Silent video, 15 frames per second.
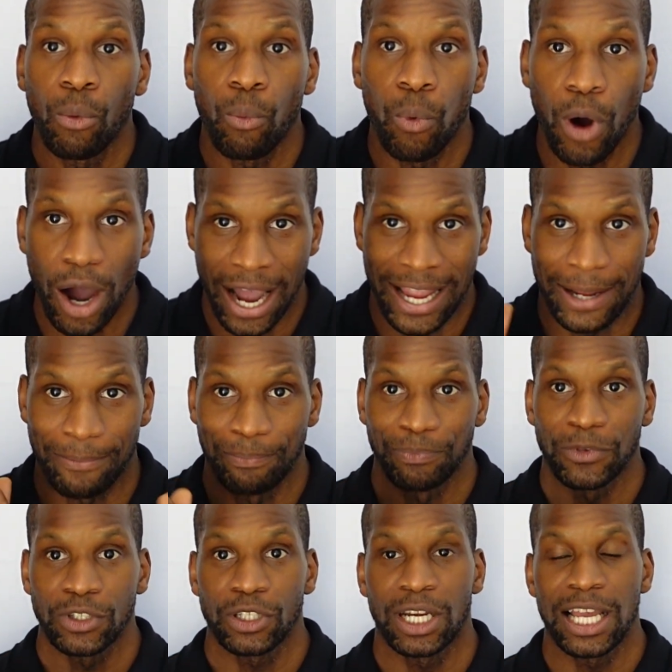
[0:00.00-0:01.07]
Why?
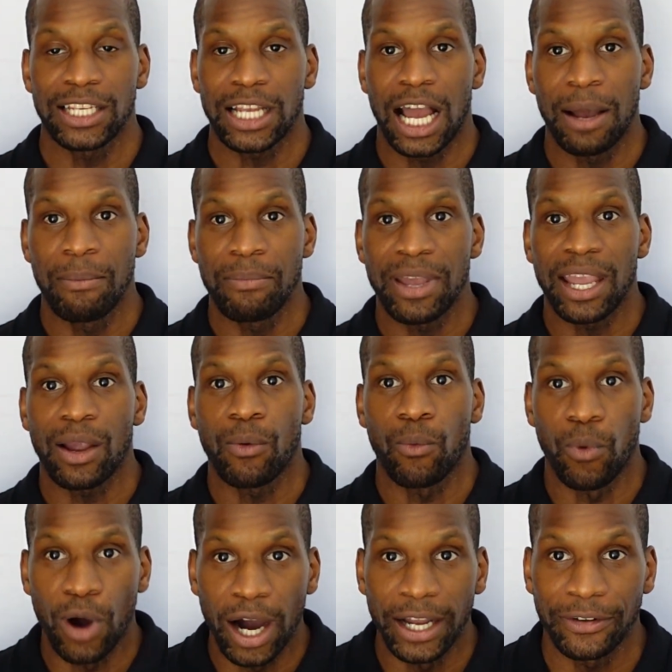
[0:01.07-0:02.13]
So let's unpick
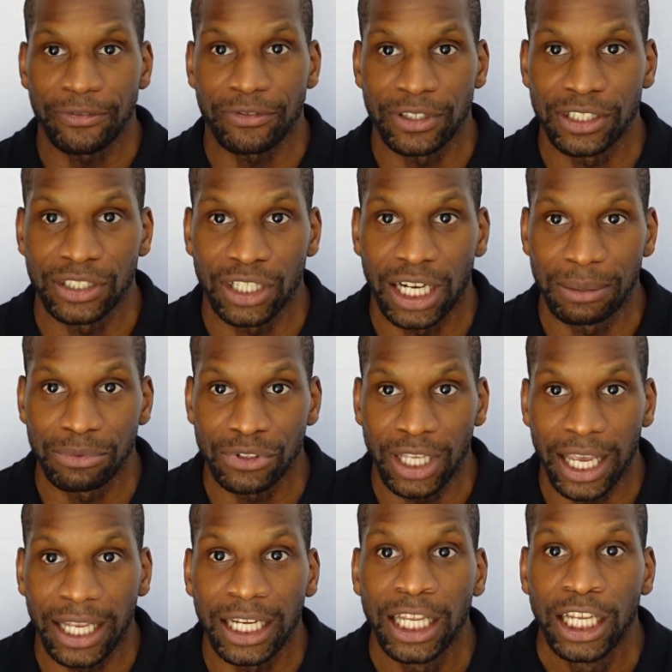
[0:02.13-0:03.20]
why 3 times
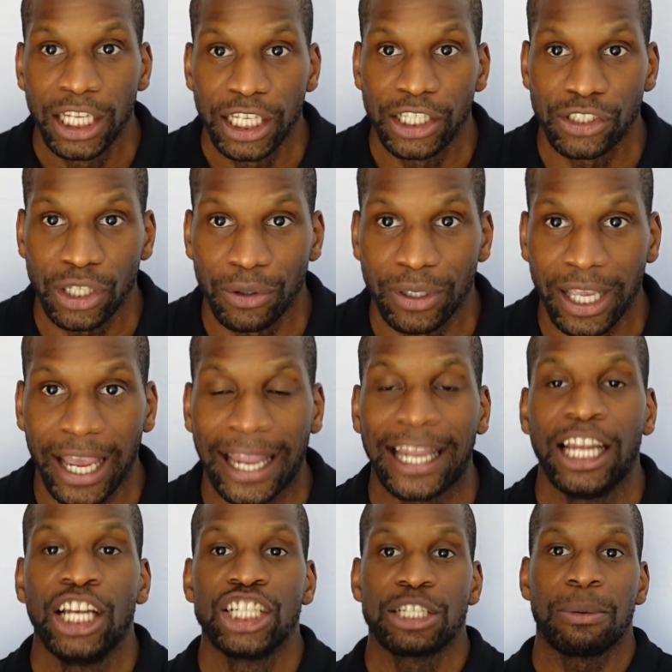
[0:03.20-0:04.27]
10 is okay.
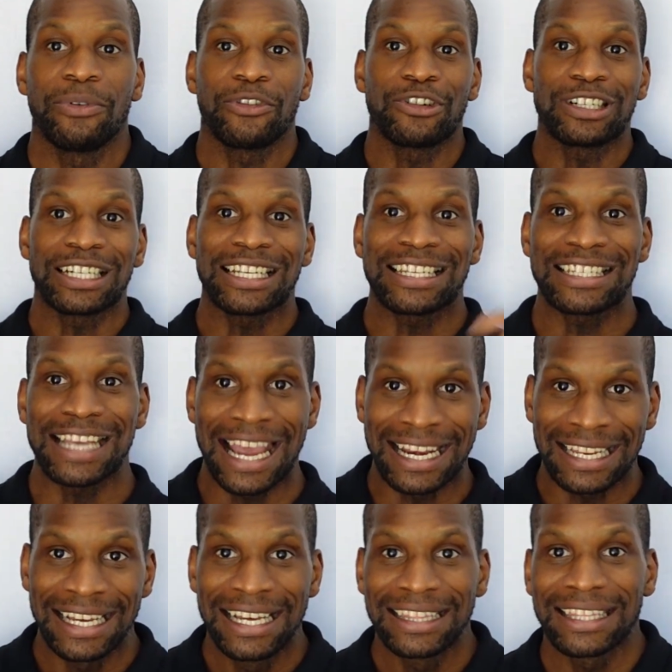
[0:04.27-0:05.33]
So we've already
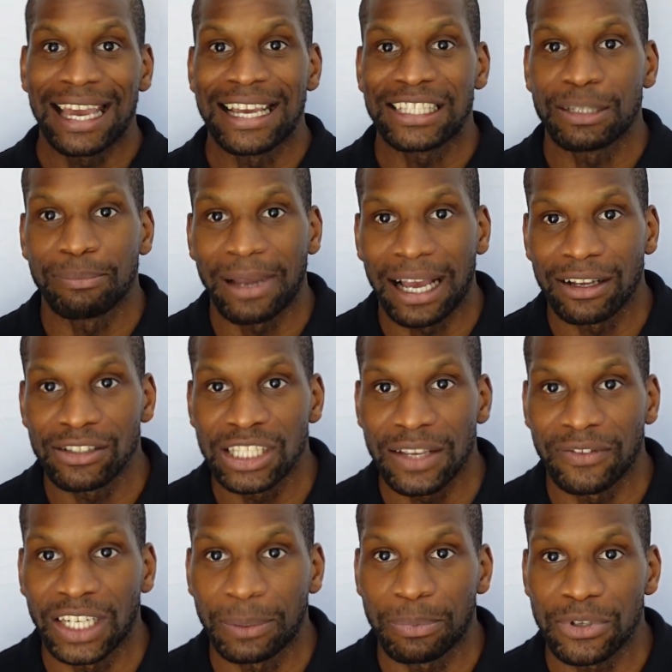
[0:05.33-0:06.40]
said that it's about
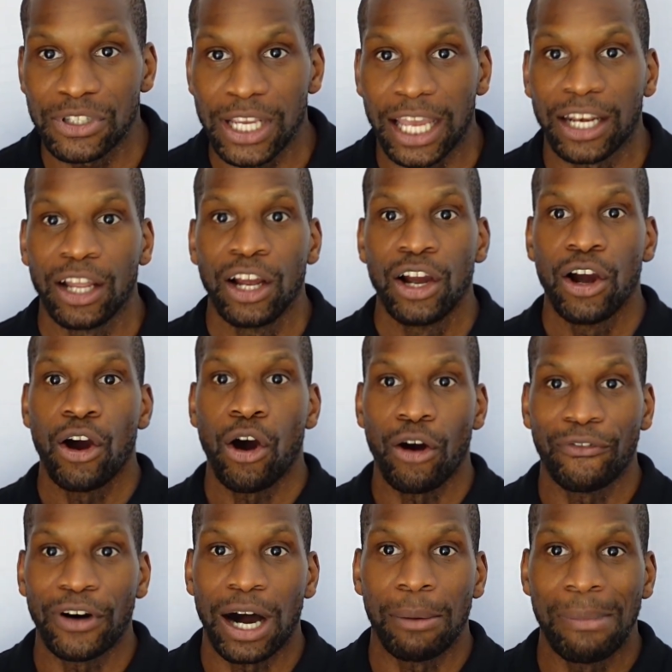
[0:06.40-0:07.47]
70%
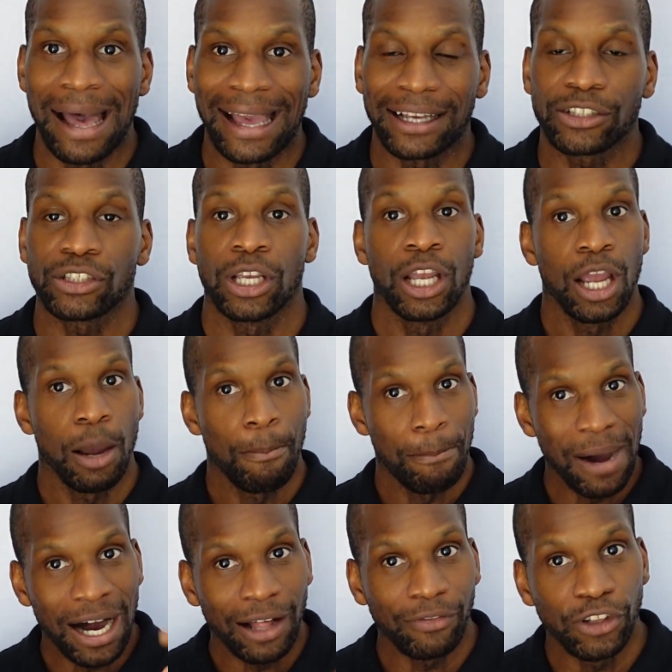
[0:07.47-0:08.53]
of our max.
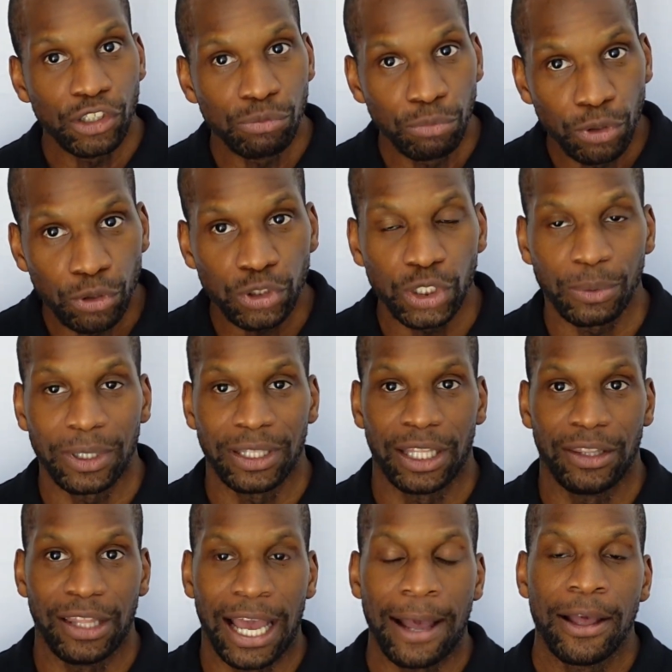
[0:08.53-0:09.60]
But there's more to it
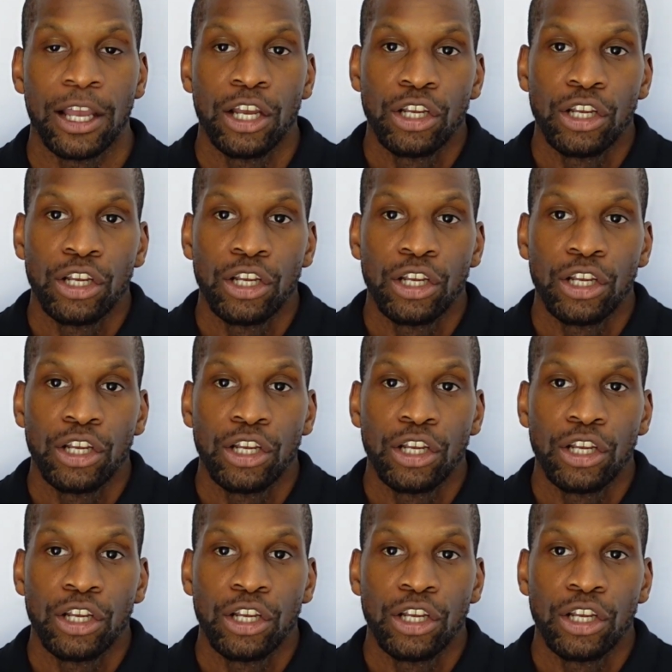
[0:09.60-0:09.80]
than that.